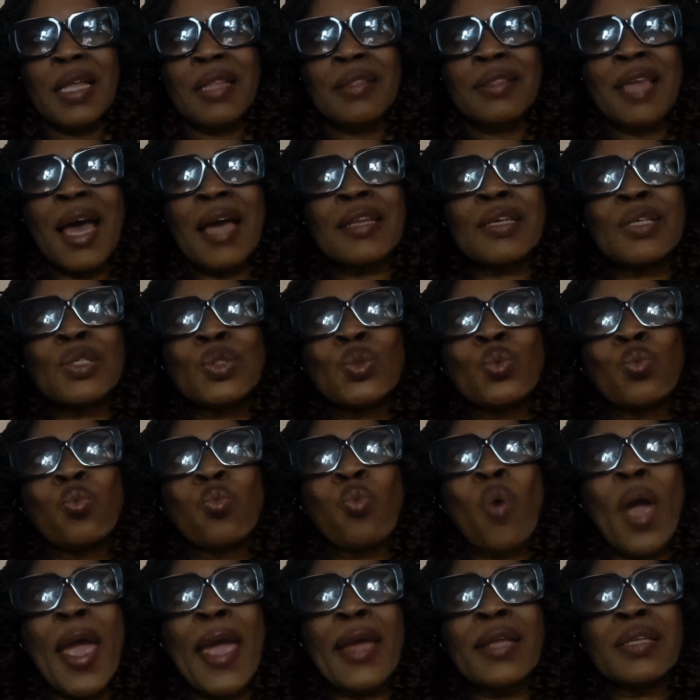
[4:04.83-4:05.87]
That is
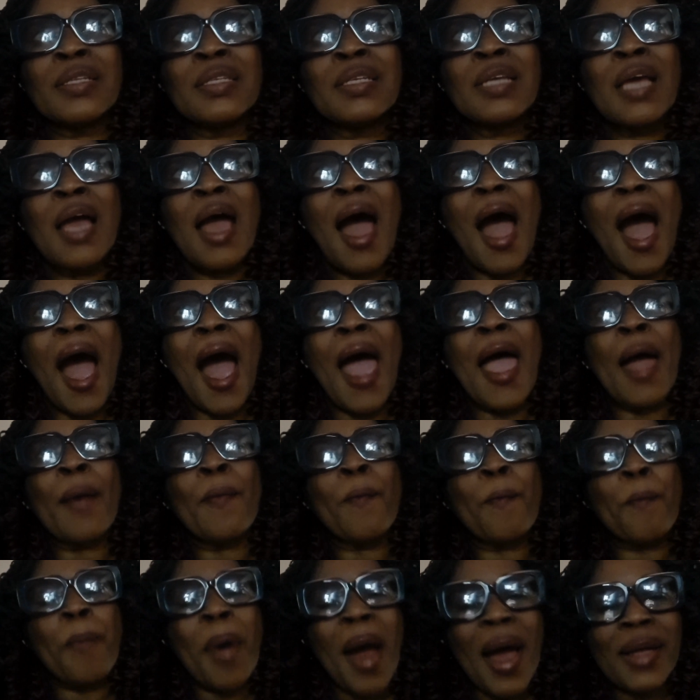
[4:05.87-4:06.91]
when I
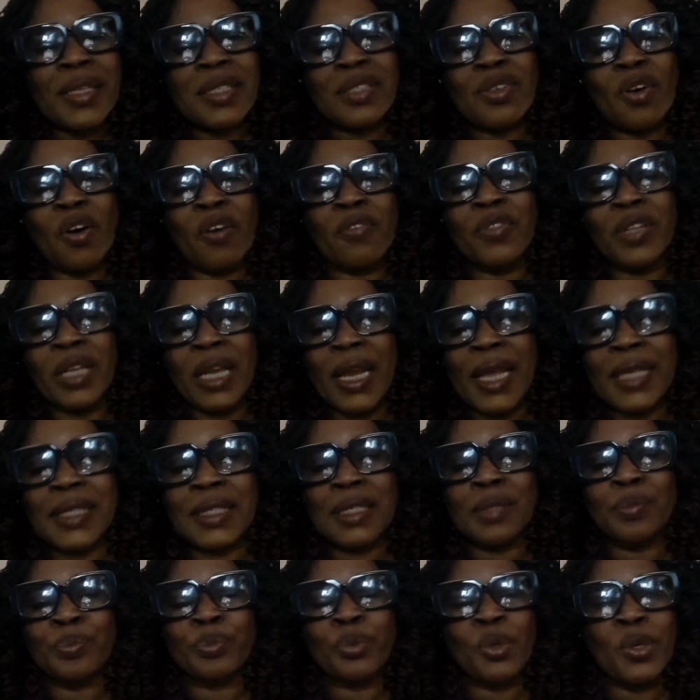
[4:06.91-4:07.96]
am part of the
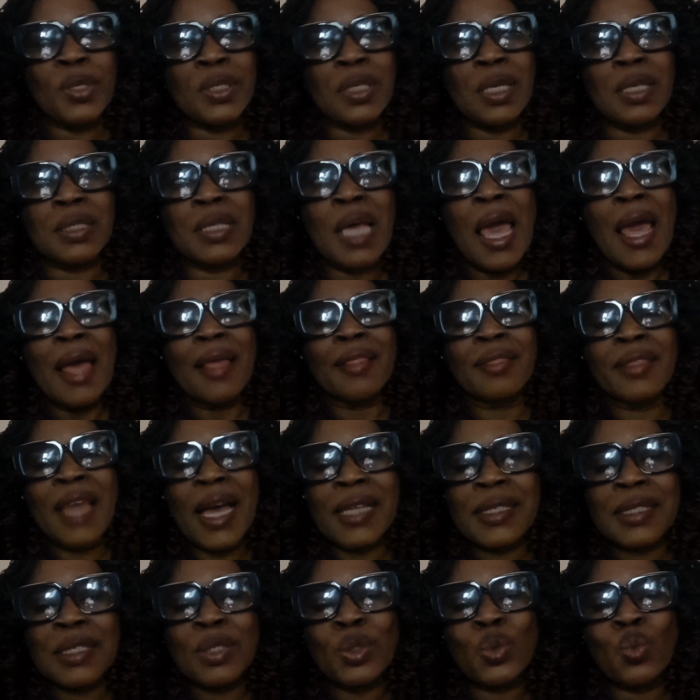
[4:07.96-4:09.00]
lesson process.
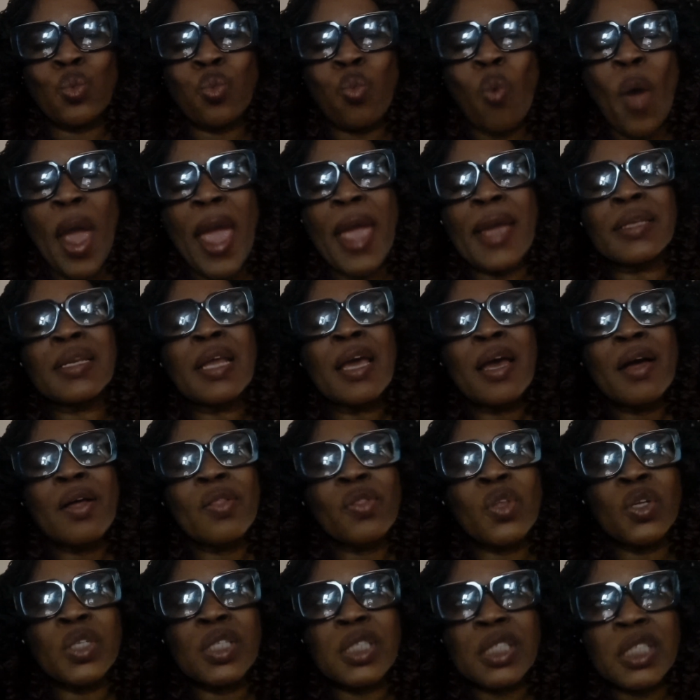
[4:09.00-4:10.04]
That is when
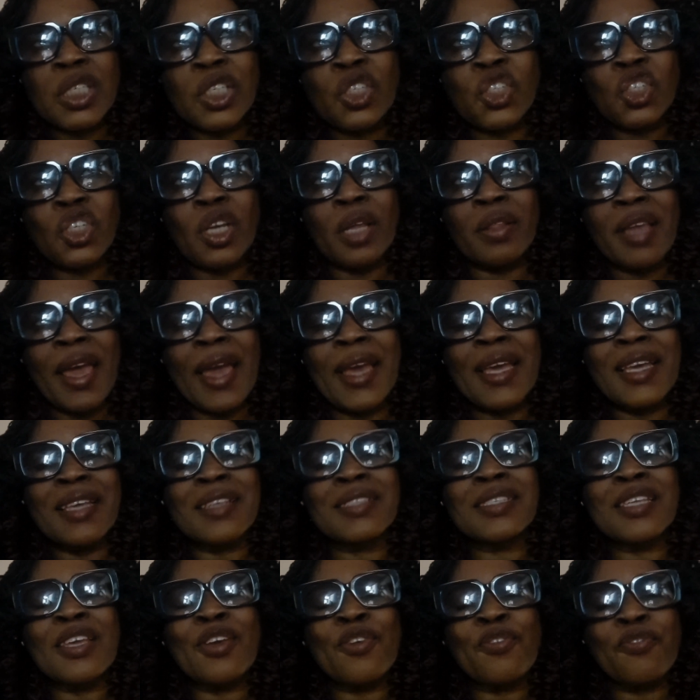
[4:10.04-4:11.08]
the teacher there
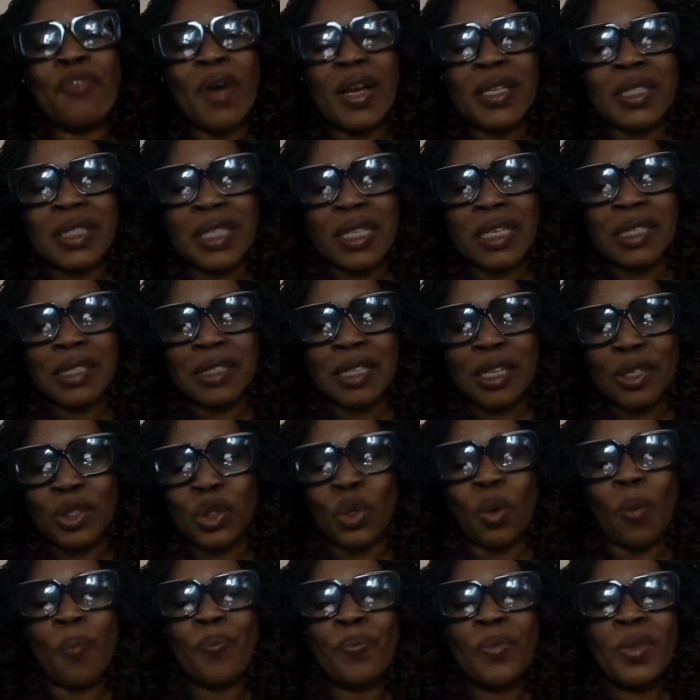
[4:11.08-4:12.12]
is a
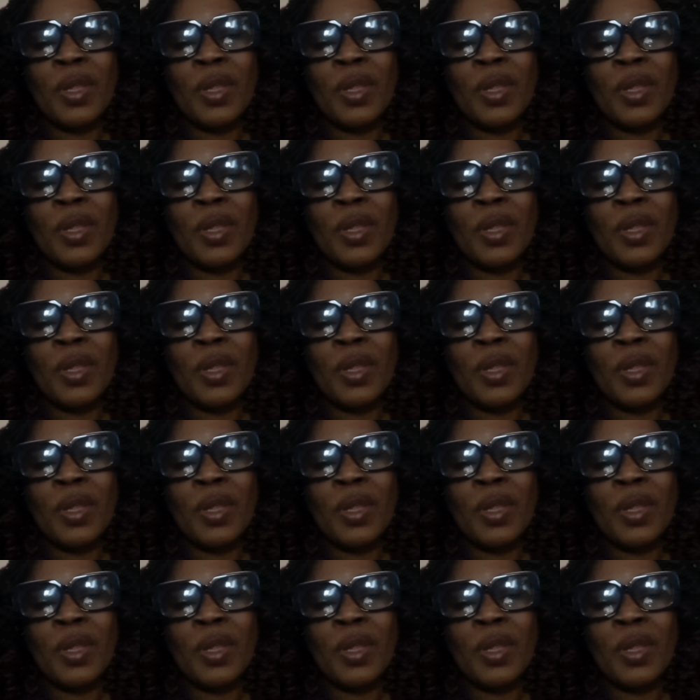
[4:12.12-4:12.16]
facilitator.